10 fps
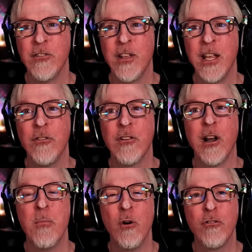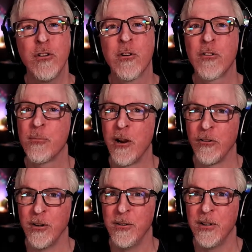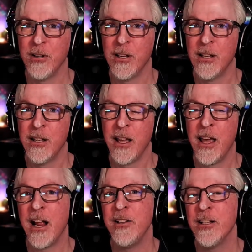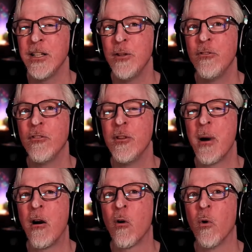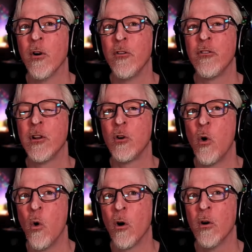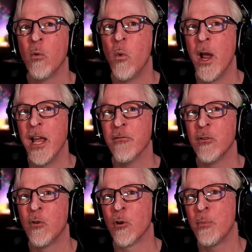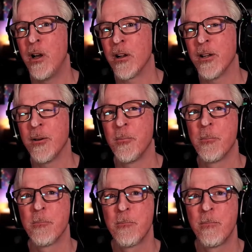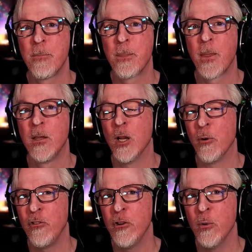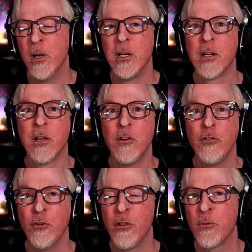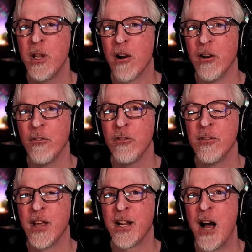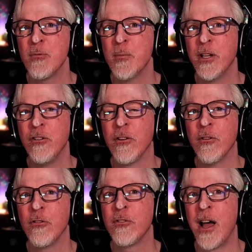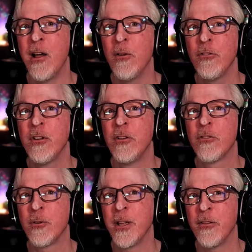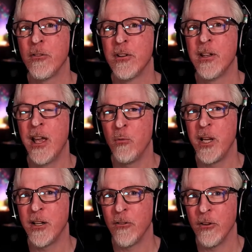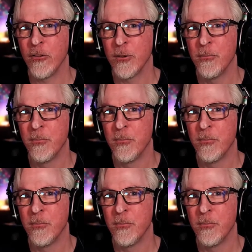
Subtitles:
contains an emotion or expression, and ideally uses the power words core, wave, or punk. Number 2, 2 to 3 artists that complement each other's styles, strengths, and weaknesses.